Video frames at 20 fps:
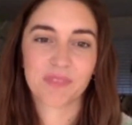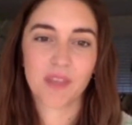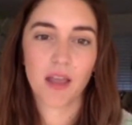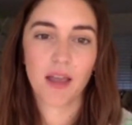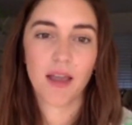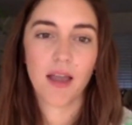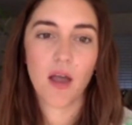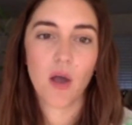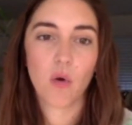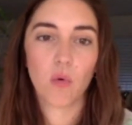
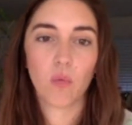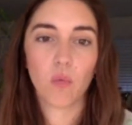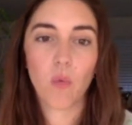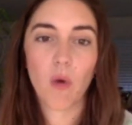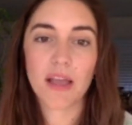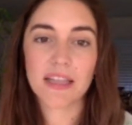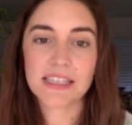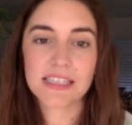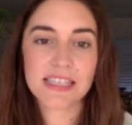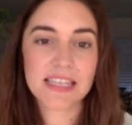
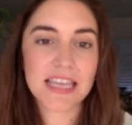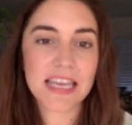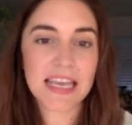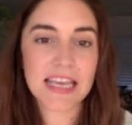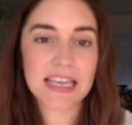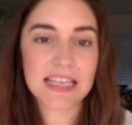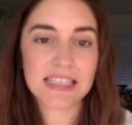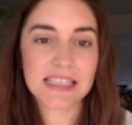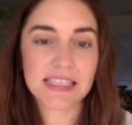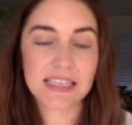
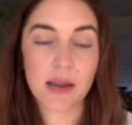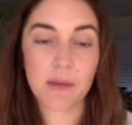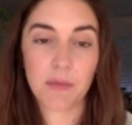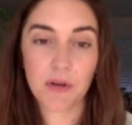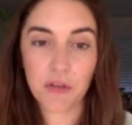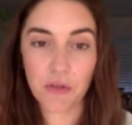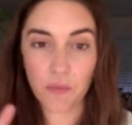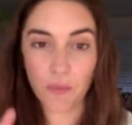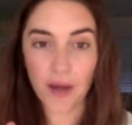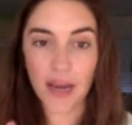Number 3
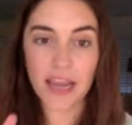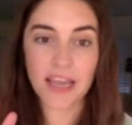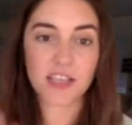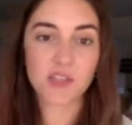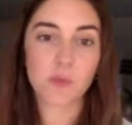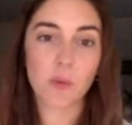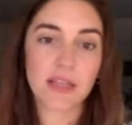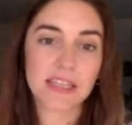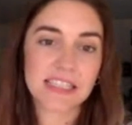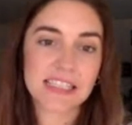is, what's
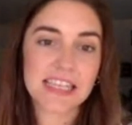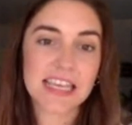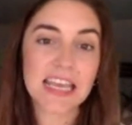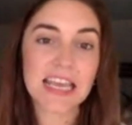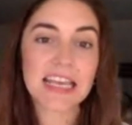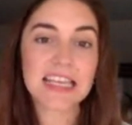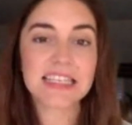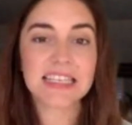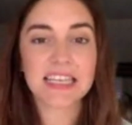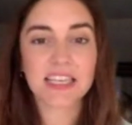the
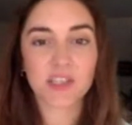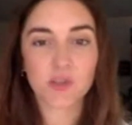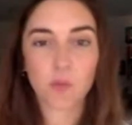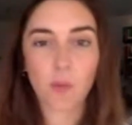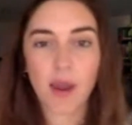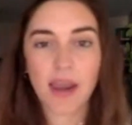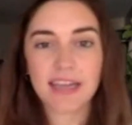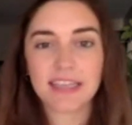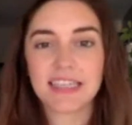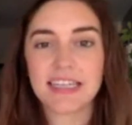easiest way to
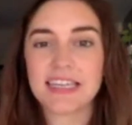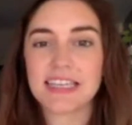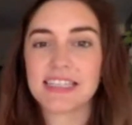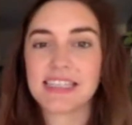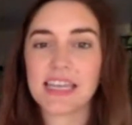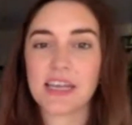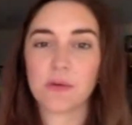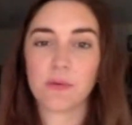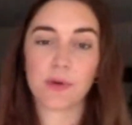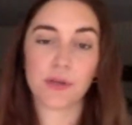distinguish
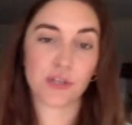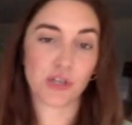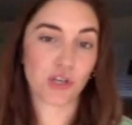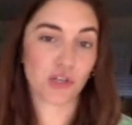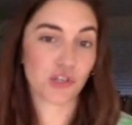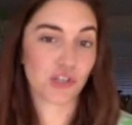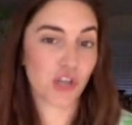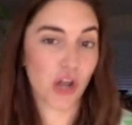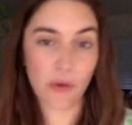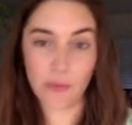a snowy
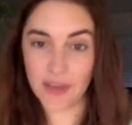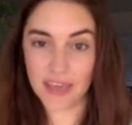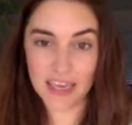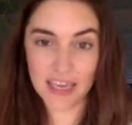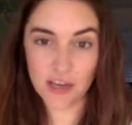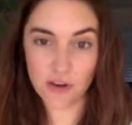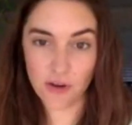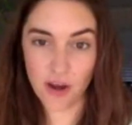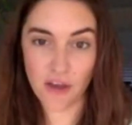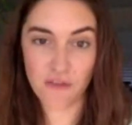egret
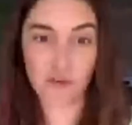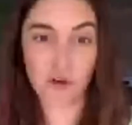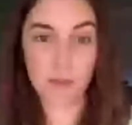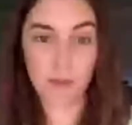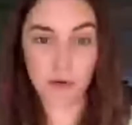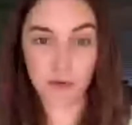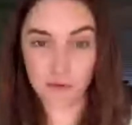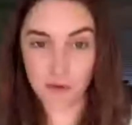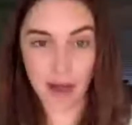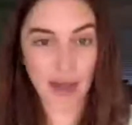from a
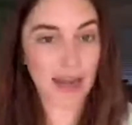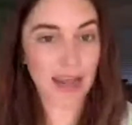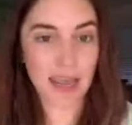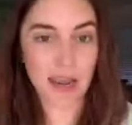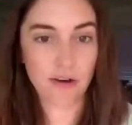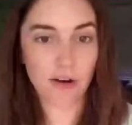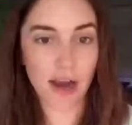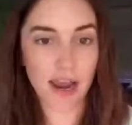great egret?